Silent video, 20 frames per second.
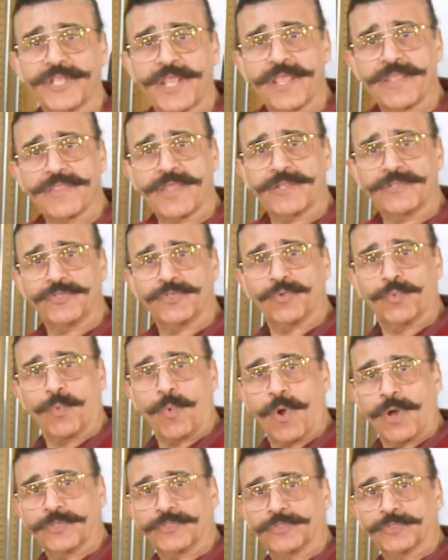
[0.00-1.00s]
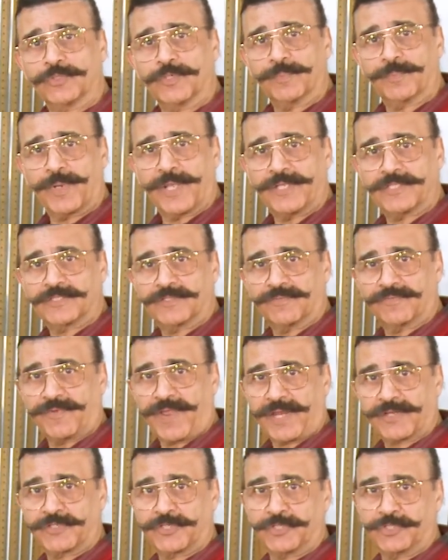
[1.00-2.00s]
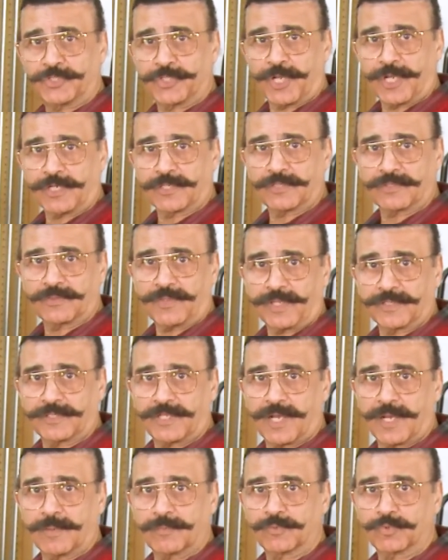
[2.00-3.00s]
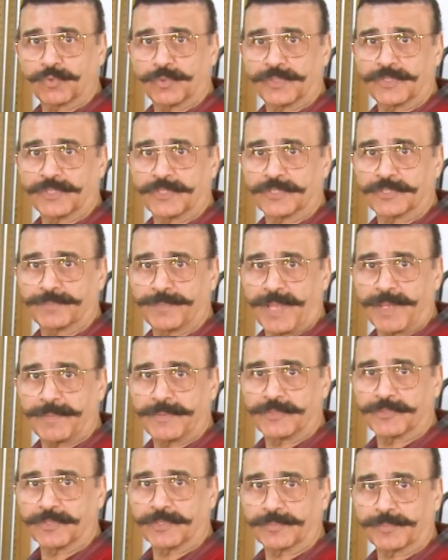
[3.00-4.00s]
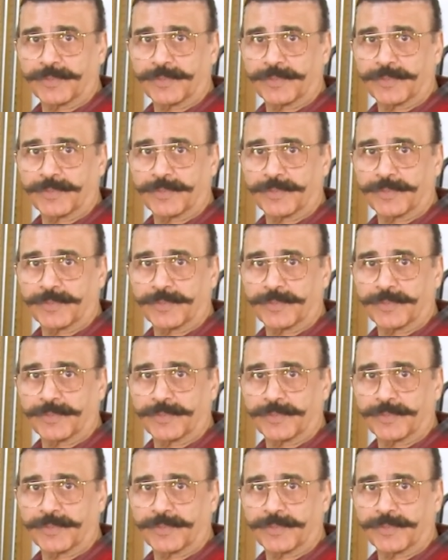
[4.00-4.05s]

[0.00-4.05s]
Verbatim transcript: say that you want to replace the factory chuck that comes with this baby drill